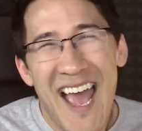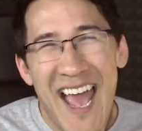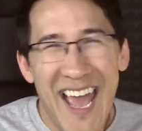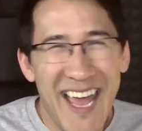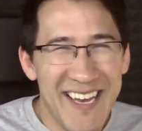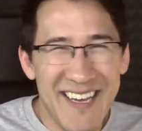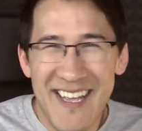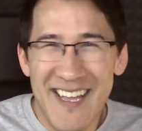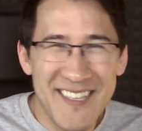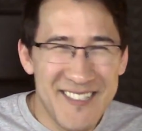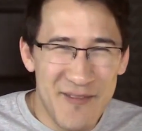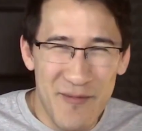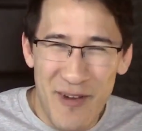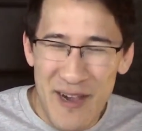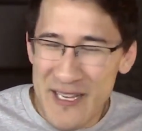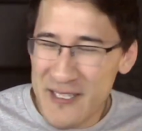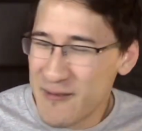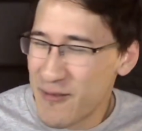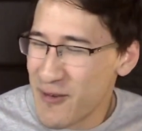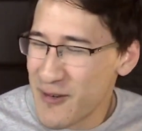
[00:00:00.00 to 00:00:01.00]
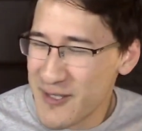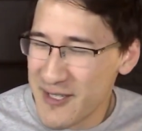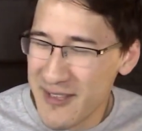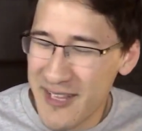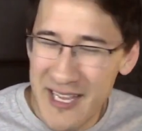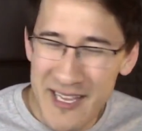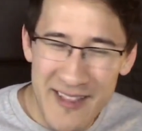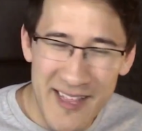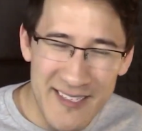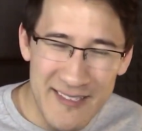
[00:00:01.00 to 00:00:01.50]
And it's vice versa.
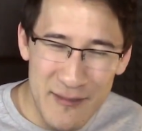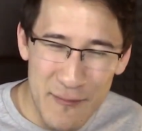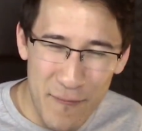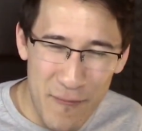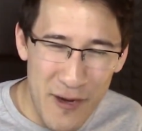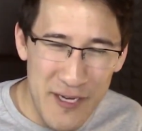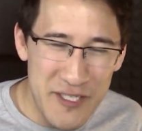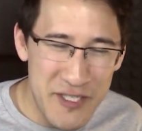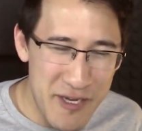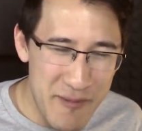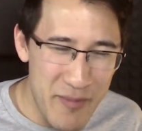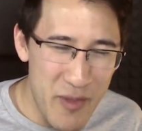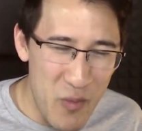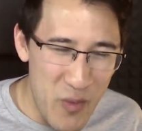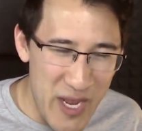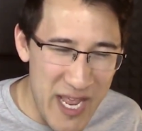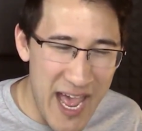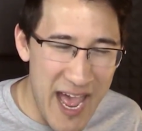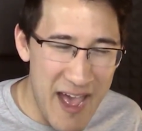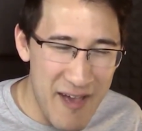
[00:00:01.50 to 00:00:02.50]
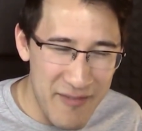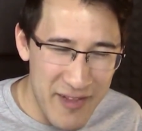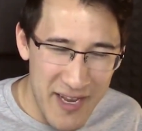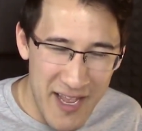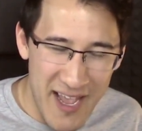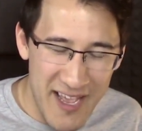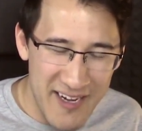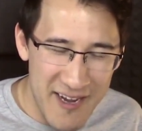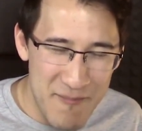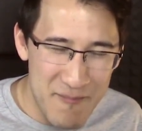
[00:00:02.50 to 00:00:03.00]
Like that's the friendship that we have,
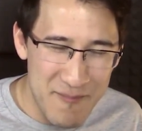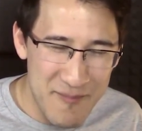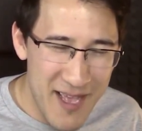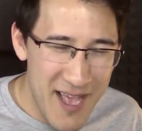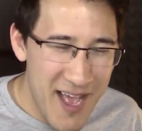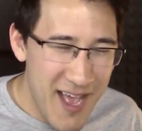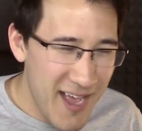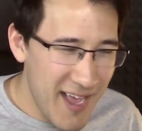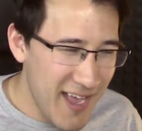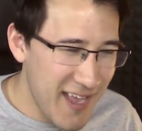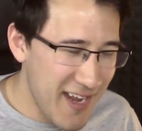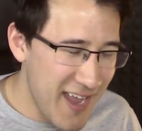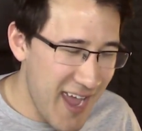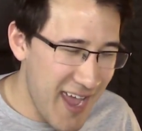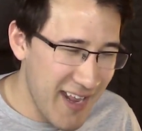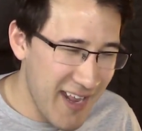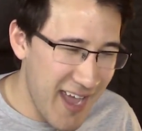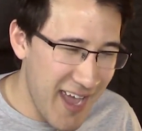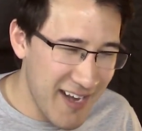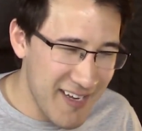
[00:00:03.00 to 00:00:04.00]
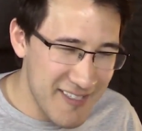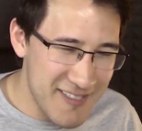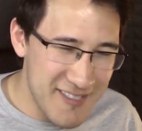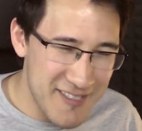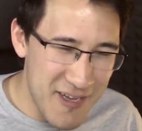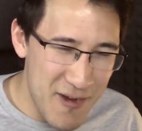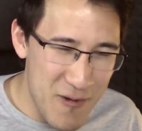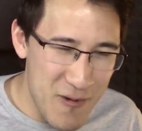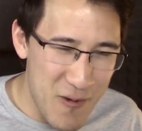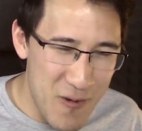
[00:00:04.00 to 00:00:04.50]
and, and I'm and, and it's
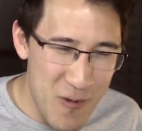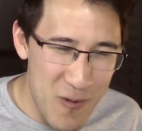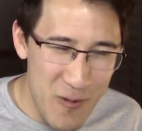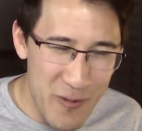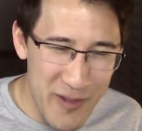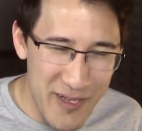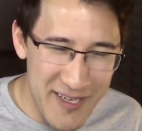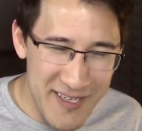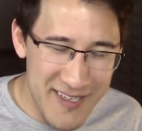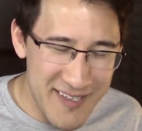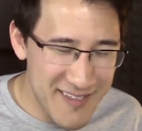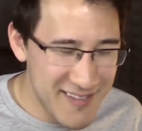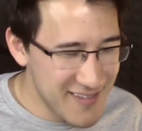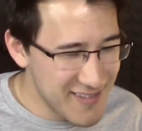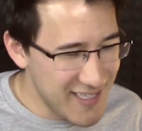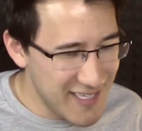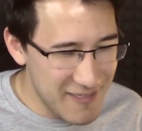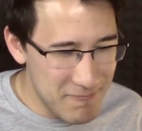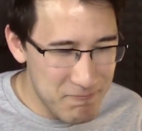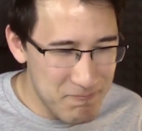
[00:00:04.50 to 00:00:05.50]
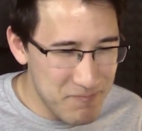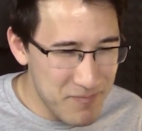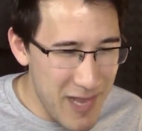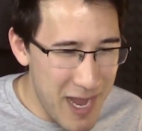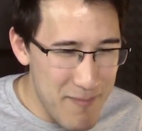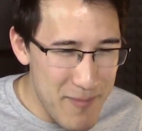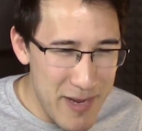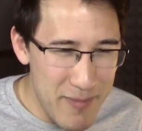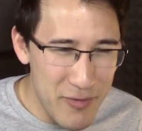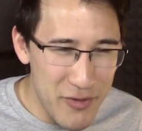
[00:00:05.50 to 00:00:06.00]
so cool that like
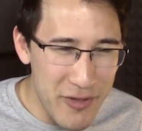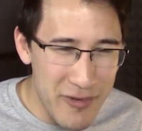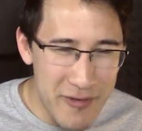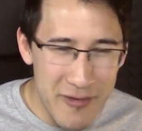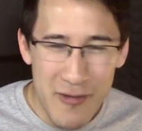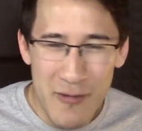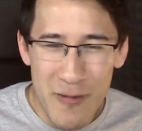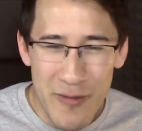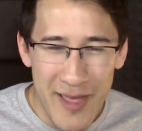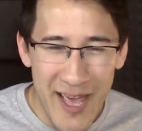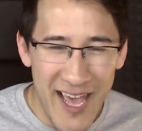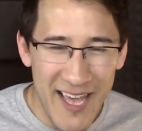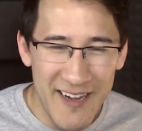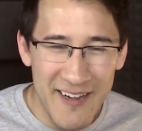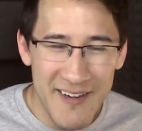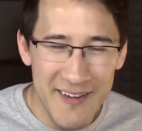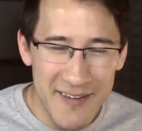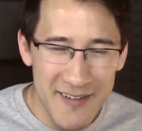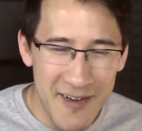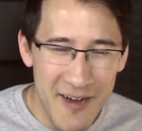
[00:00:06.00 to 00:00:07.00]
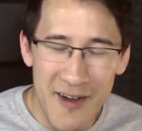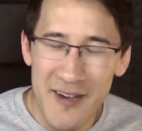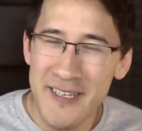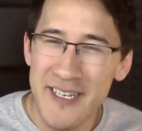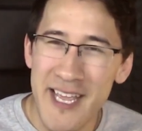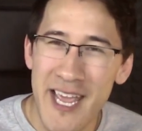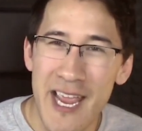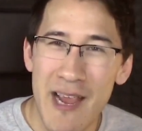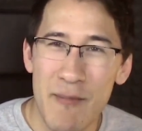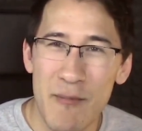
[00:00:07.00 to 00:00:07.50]
I'm able to do that
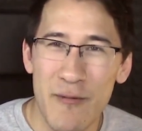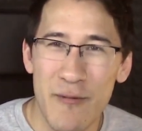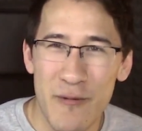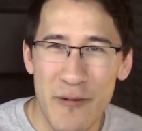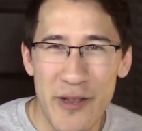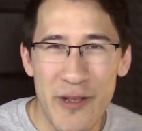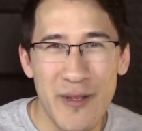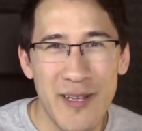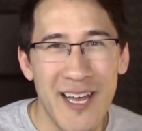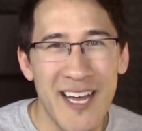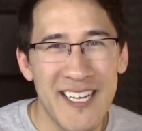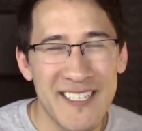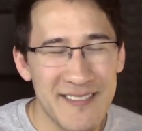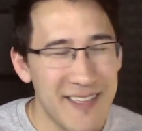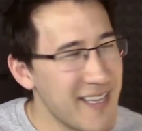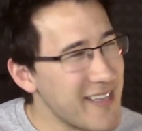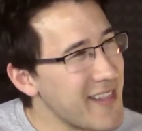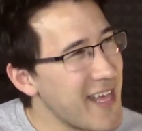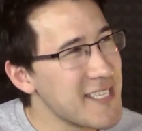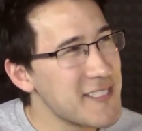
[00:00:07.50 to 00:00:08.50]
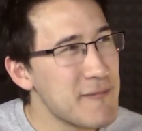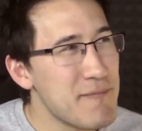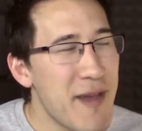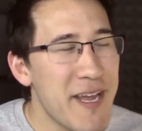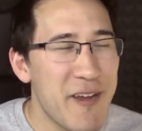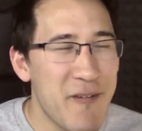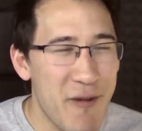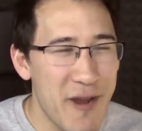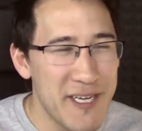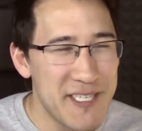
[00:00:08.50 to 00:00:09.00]
on camera for you guys. Like that's
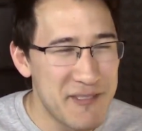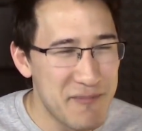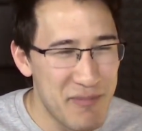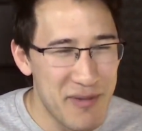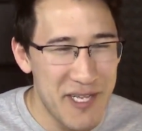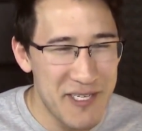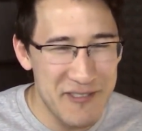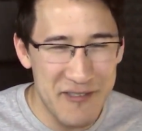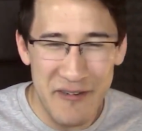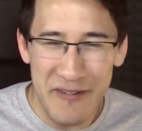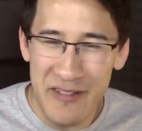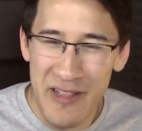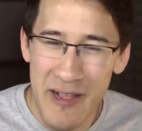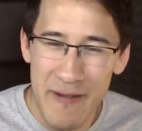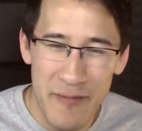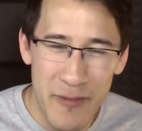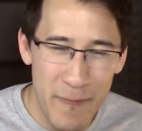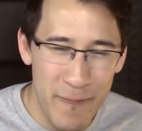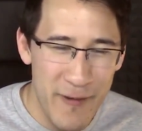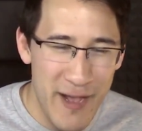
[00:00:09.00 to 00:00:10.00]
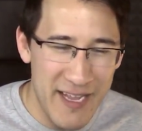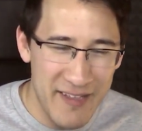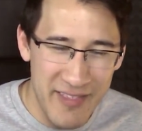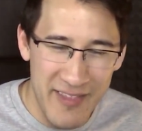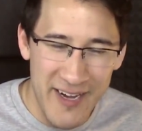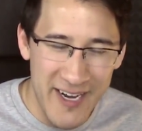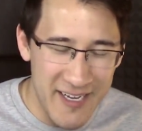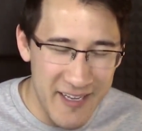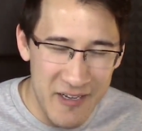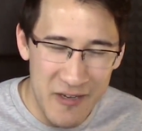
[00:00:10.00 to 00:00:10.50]
my greatest pleasure in life, the fact
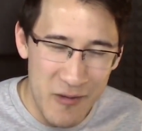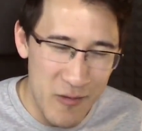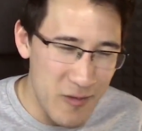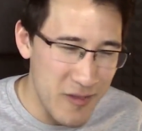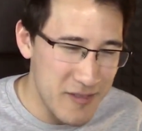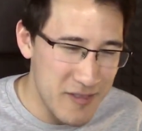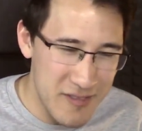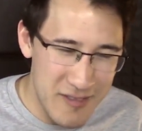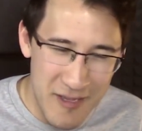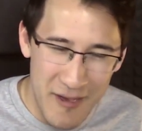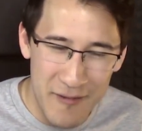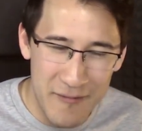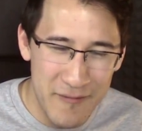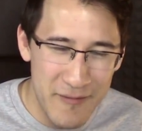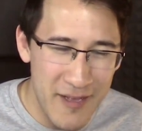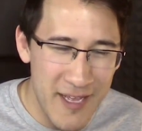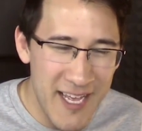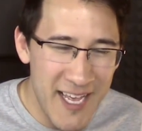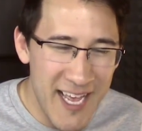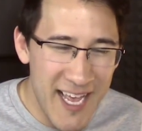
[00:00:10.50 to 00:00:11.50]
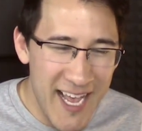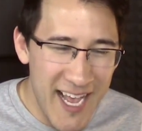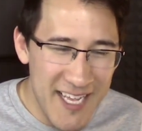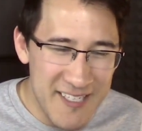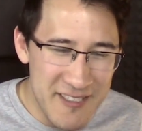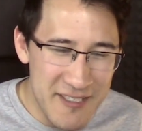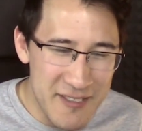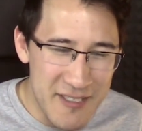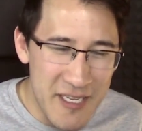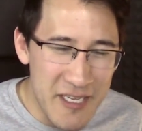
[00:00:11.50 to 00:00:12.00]
that I can do this stuff
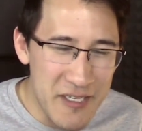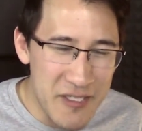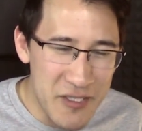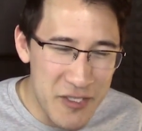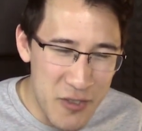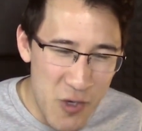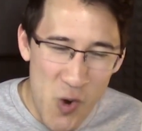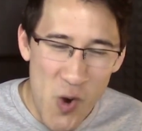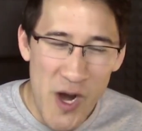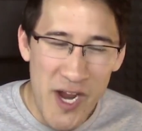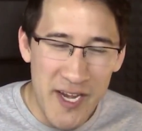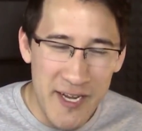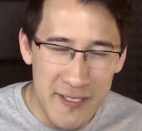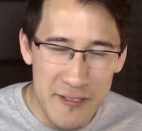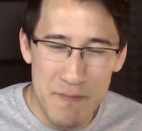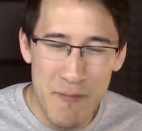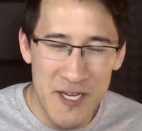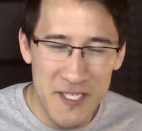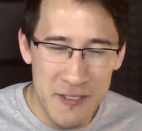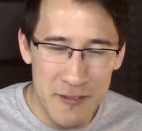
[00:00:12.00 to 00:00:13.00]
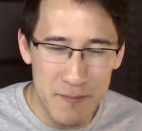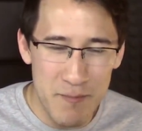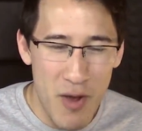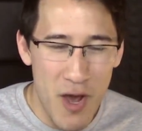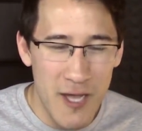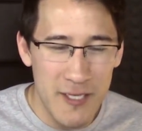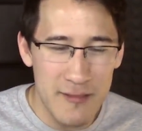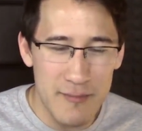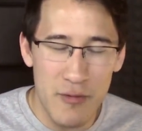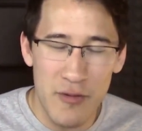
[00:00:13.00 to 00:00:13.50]
and just enjoy it as much as
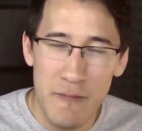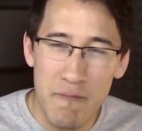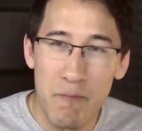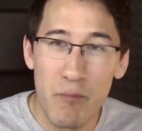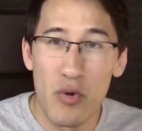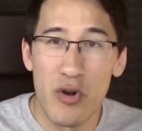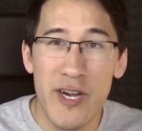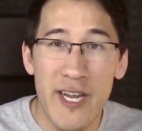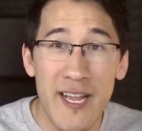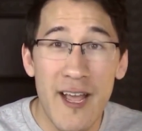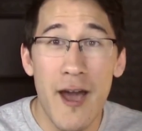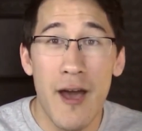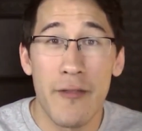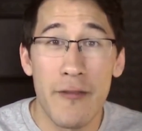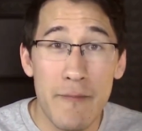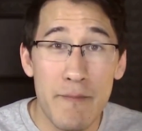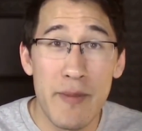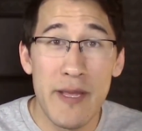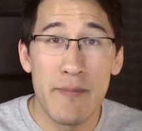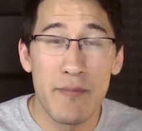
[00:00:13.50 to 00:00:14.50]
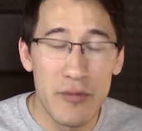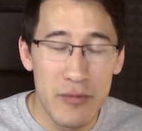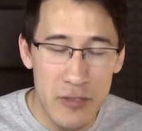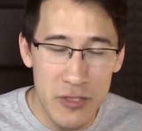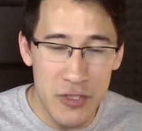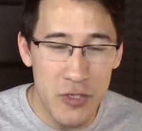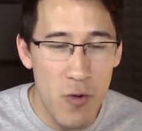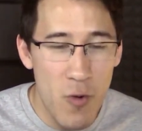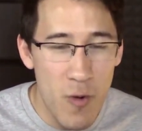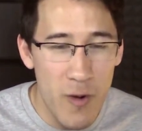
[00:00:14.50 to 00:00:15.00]
possible and bring other people
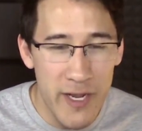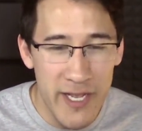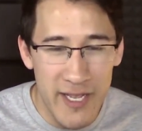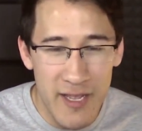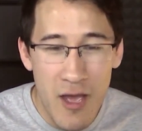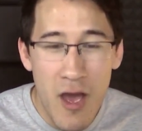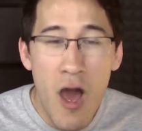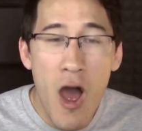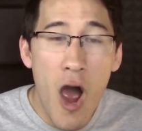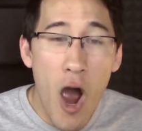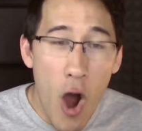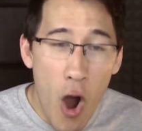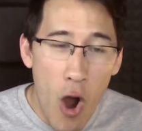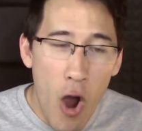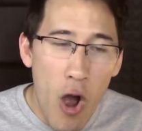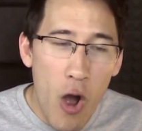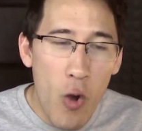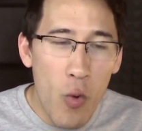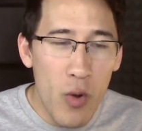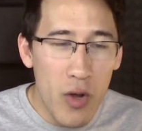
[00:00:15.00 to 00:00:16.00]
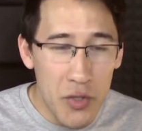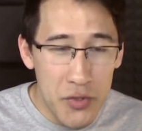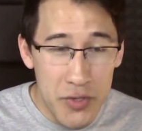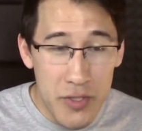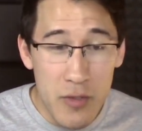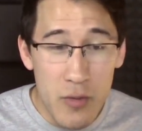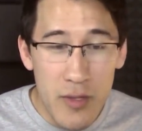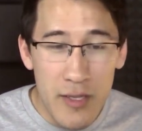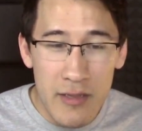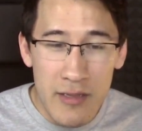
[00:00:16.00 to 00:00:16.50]
joy, all while
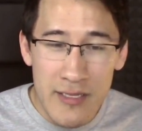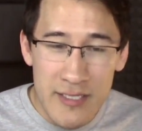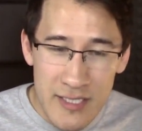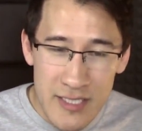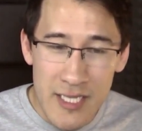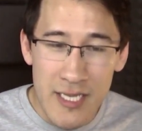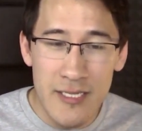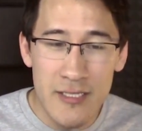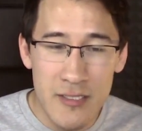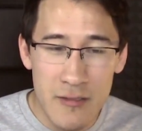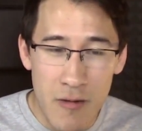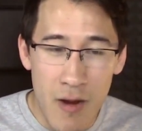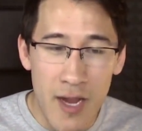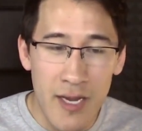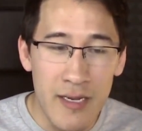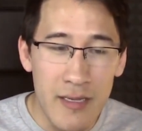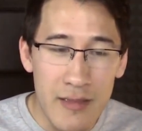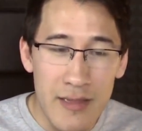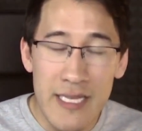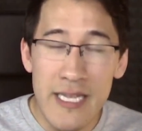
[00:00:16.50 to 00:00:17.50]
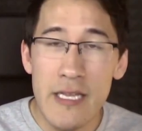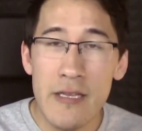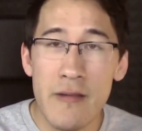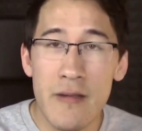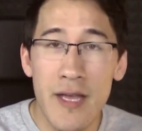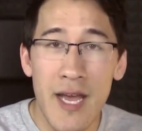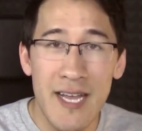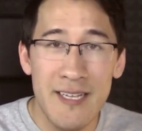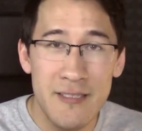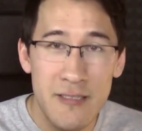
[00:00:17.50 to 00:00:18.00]
doing these things, trying to lead
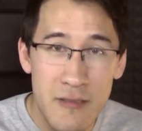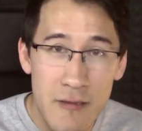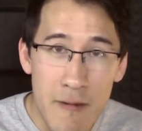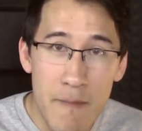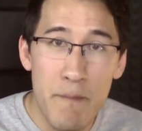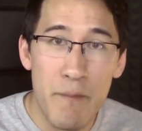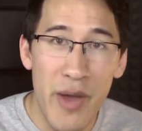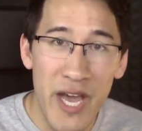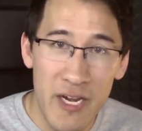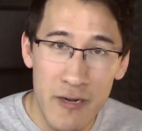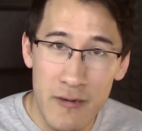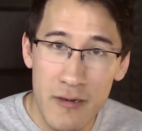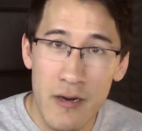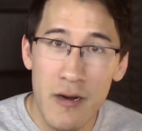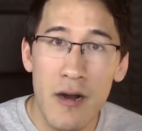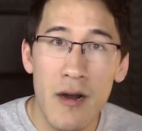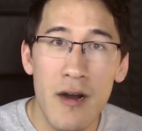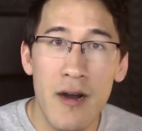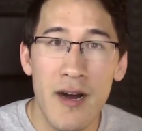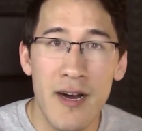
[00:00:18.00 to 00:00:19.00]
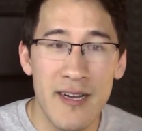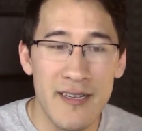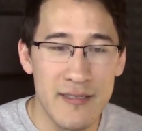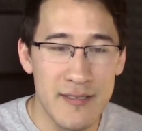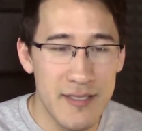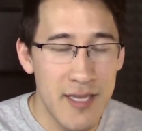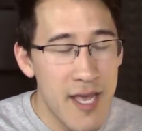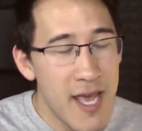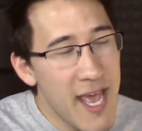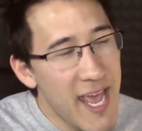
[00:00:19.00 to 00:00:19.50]
you guys to a better
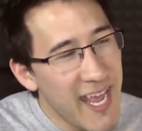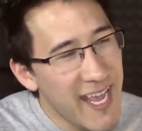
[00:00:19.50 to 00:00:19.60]
cause.